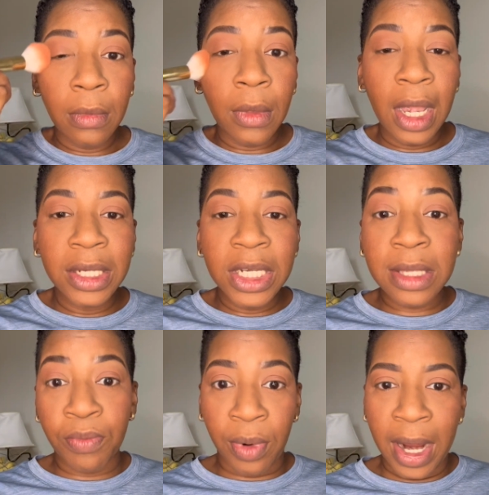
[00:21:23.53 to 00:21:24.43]
It just
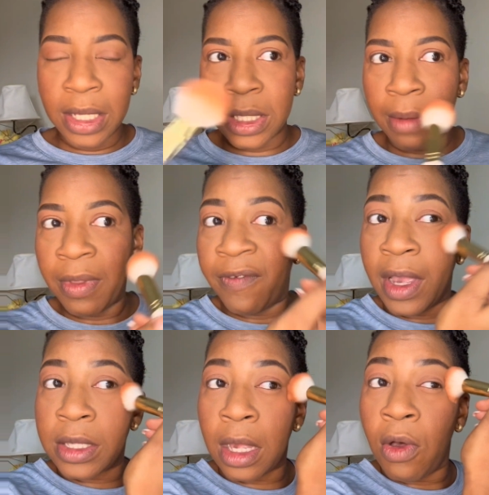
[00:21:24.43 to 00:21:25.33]
brightens up the
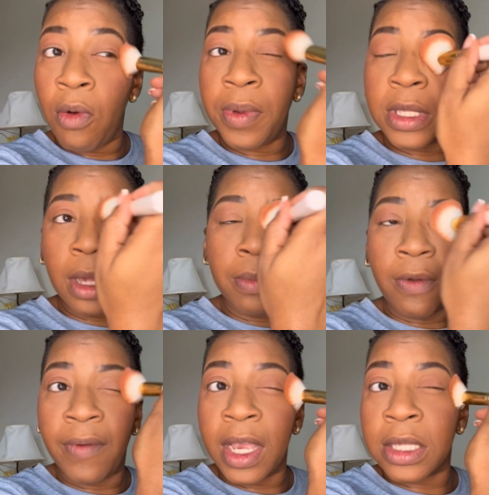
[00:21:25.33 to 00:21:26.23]
face. It opens up the
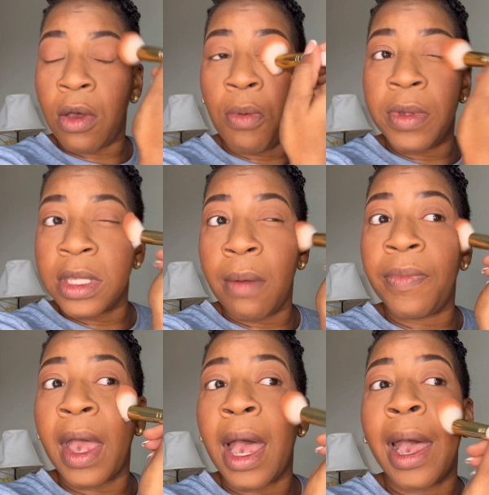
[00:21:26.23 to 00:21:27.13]
face. It opens up the
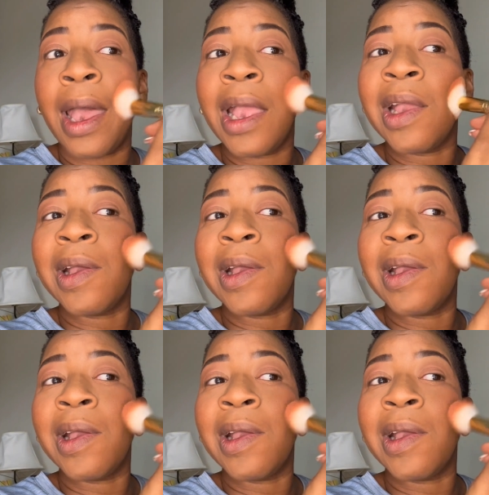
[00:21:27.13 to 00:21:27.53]
eye.